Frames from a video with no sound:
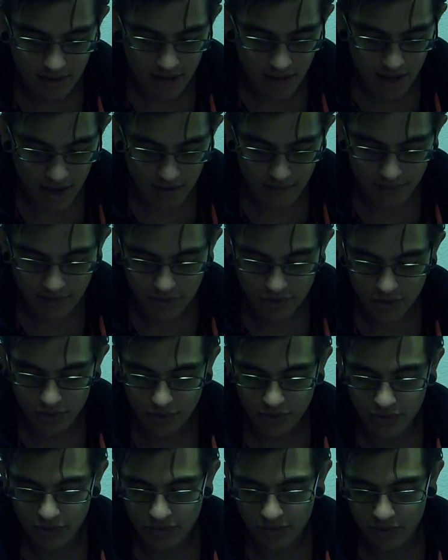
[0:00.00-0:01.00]
off the
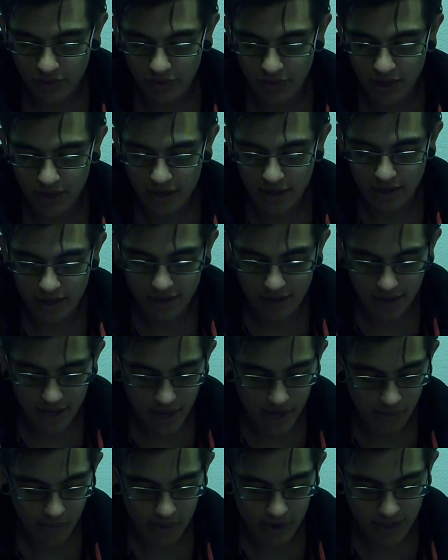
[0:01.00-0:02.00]
shoulder of Orion.
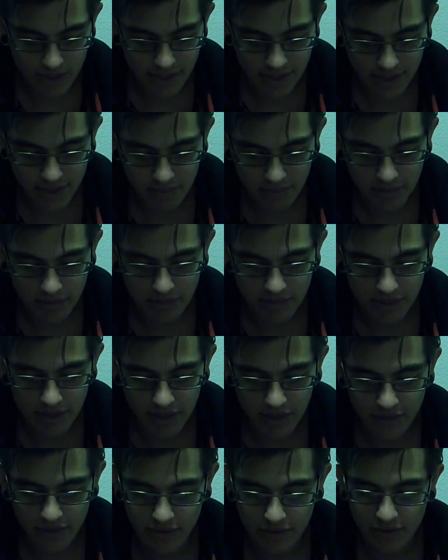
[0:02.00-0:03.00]
I watched sea-beams
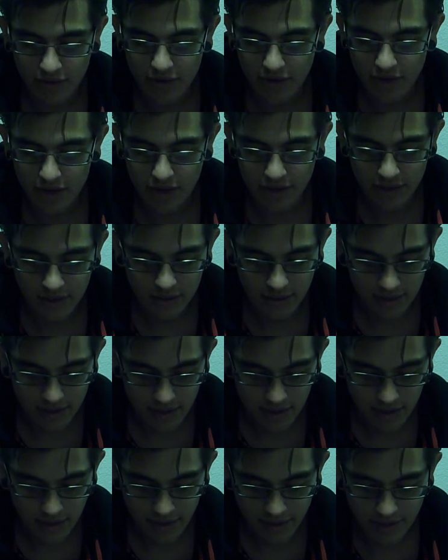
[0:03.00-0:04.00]
glitter in the dark
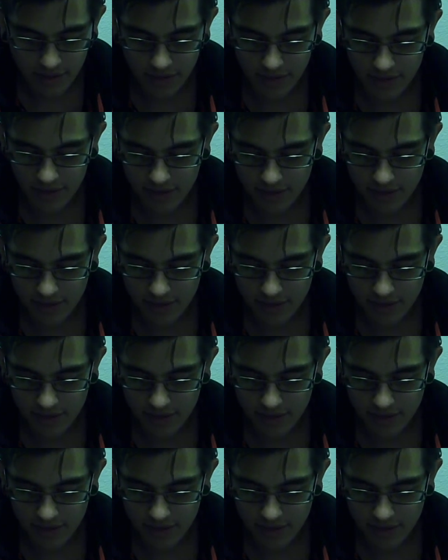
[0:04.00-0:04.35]
near the